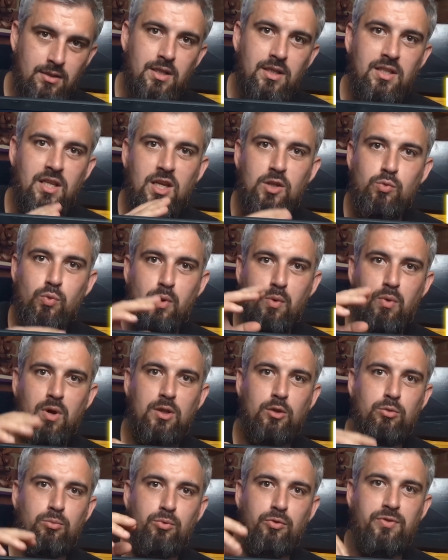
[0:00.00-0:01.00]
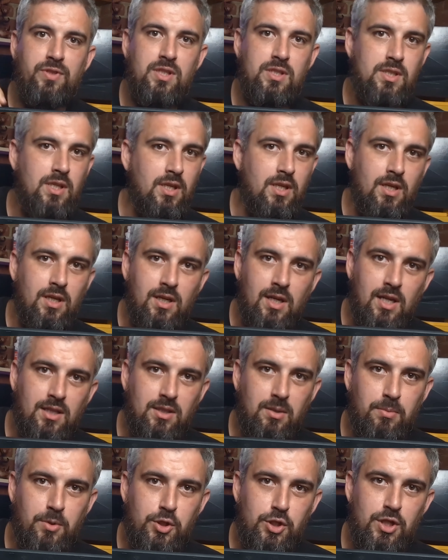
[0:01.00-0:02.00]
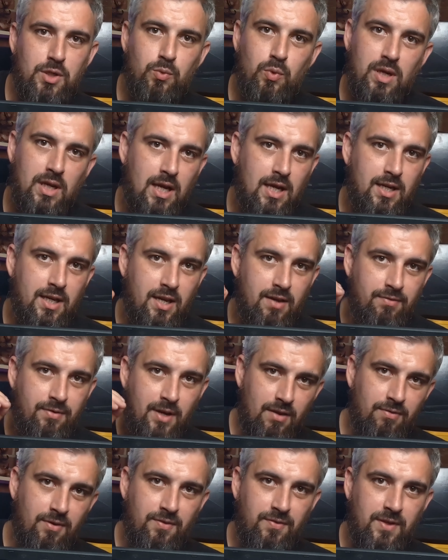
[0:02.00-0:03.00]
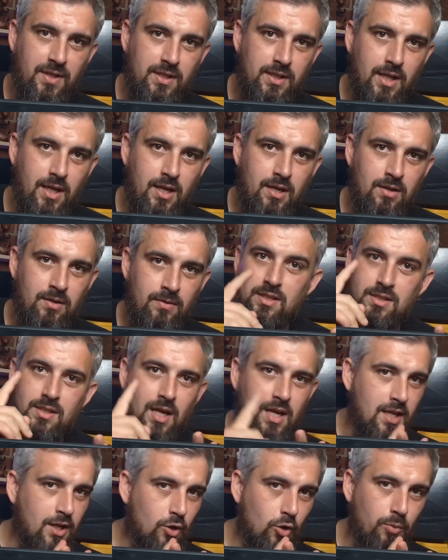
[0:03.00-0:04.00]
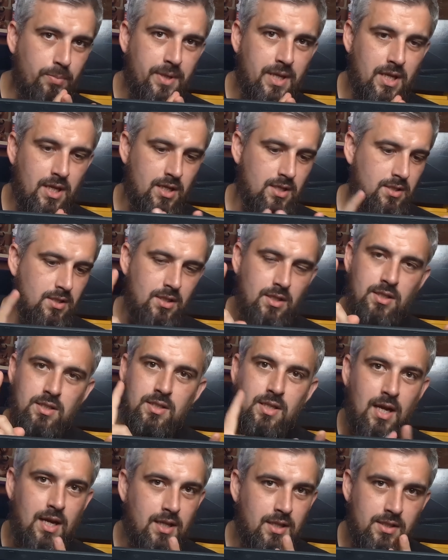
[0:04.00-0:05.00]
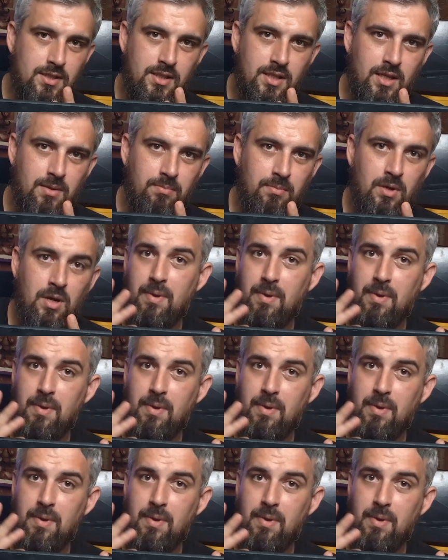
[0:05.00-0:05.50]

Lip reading: In case we want to move the stick in another machine, we're gonna have everything there. Installing OBS, installing Steam.